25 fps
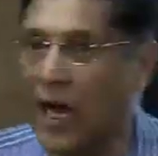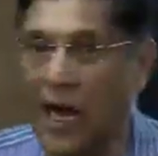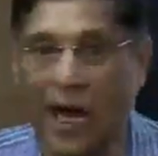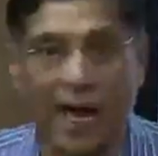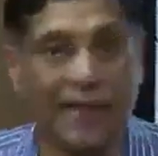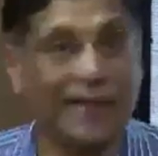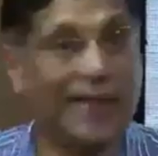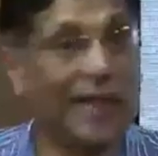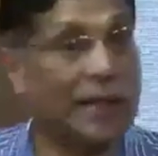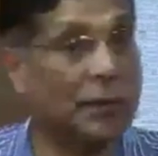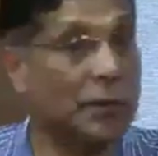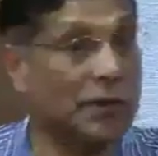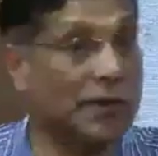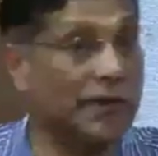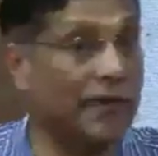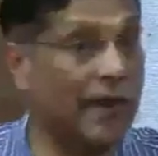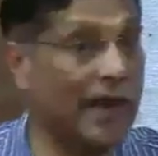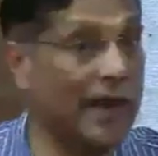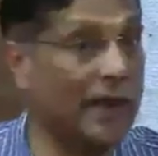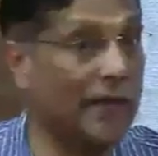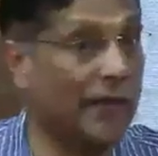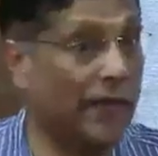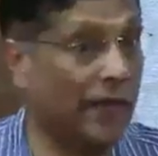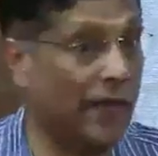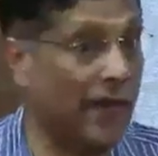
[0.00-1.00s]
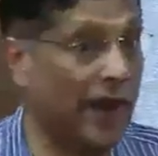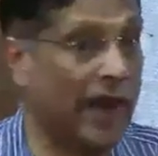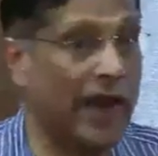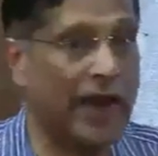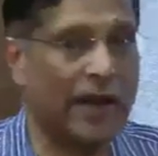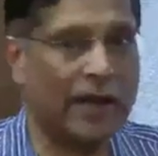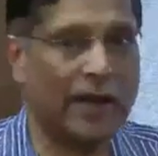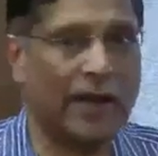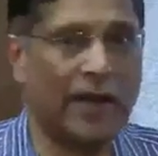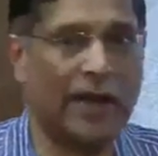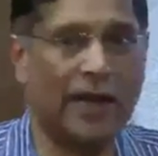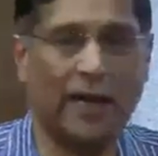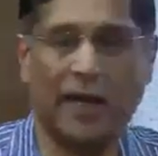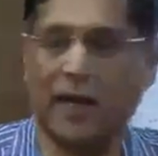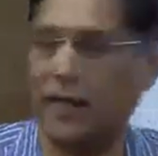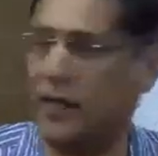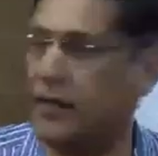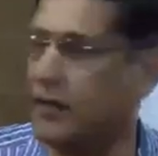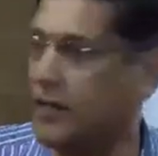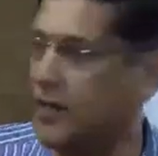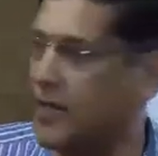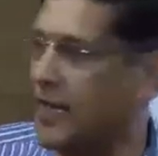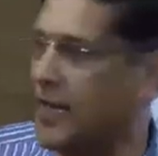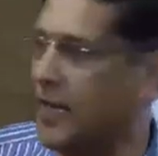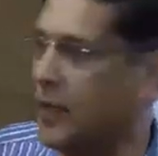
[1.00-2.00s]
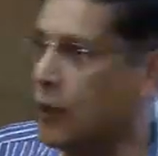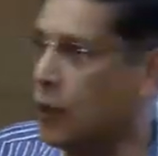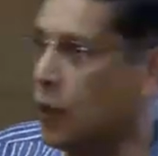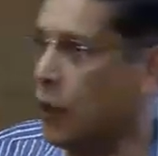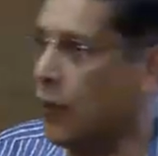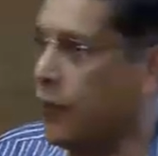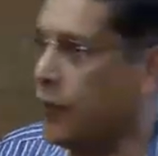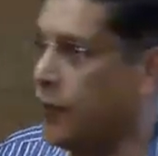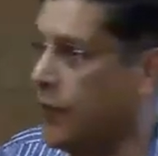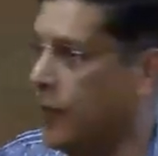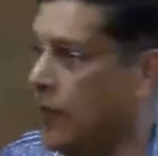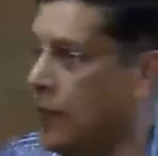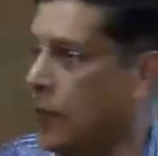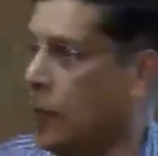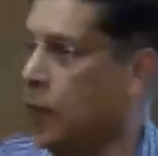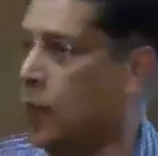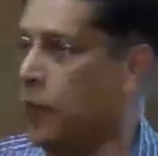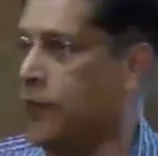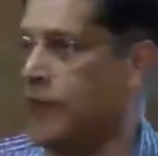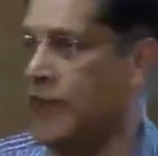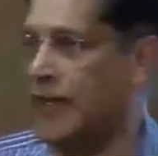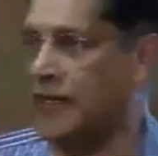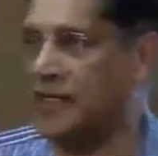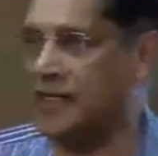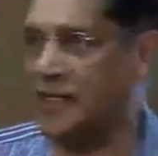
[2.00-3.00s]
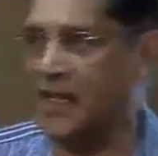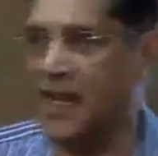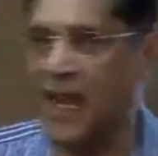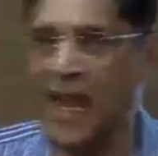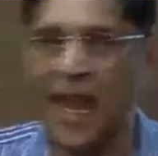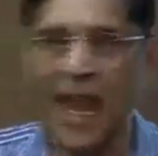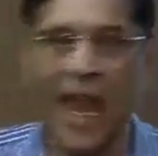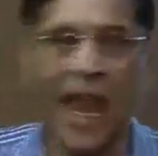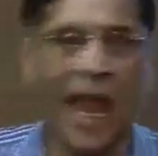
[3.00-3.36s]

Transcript: And that was a very fair uh, critique of uh, of us.